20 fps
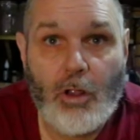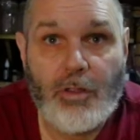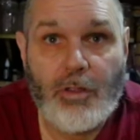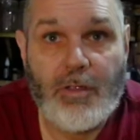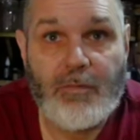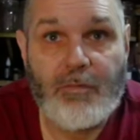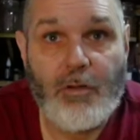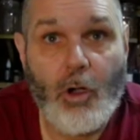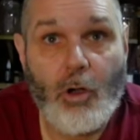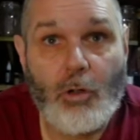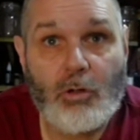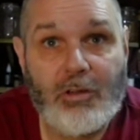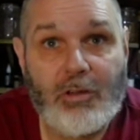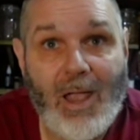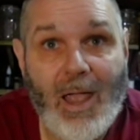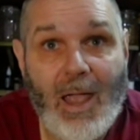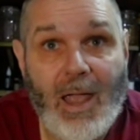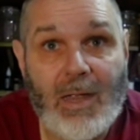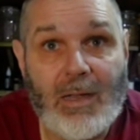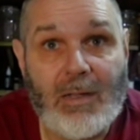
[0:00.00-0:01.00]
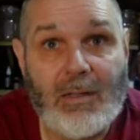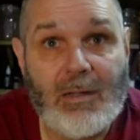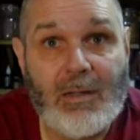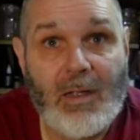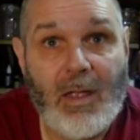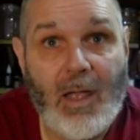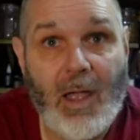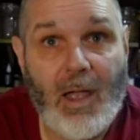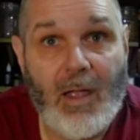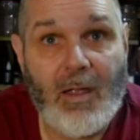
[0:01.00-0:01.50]
they've all died
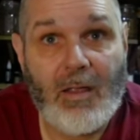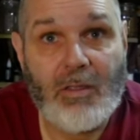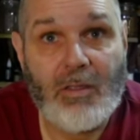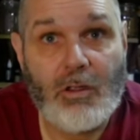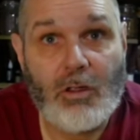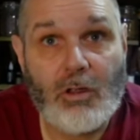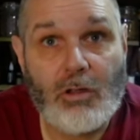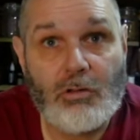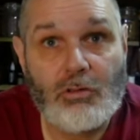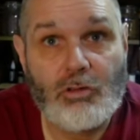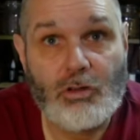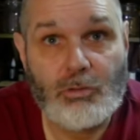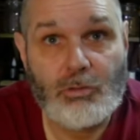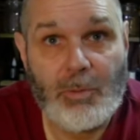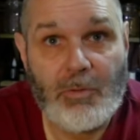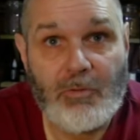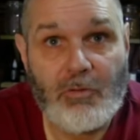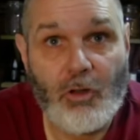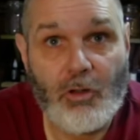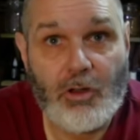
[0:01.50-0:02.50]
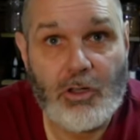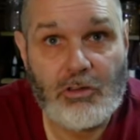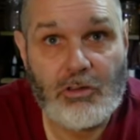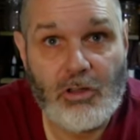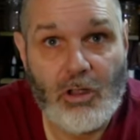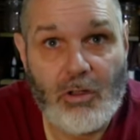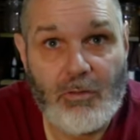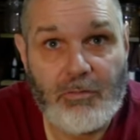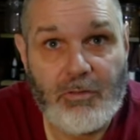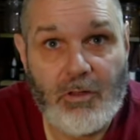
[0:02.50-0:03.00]
either just before they
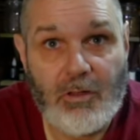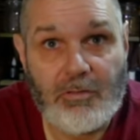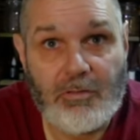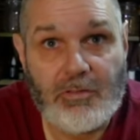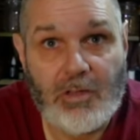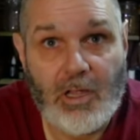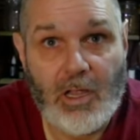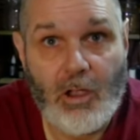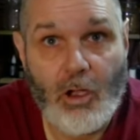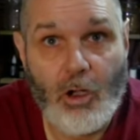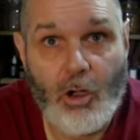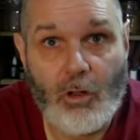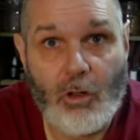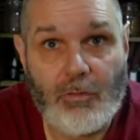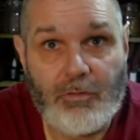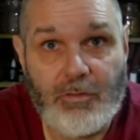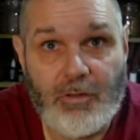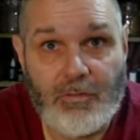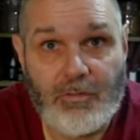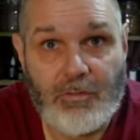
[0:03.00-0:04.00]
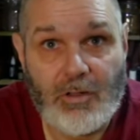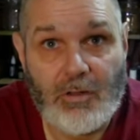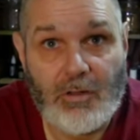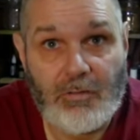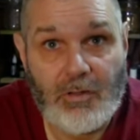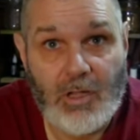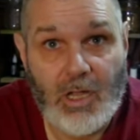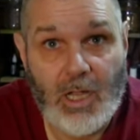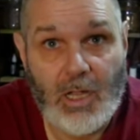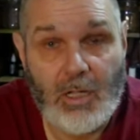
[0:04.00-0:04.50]
turn 50 or the
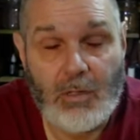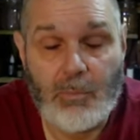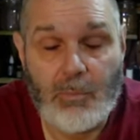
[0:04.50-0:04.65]
50th year.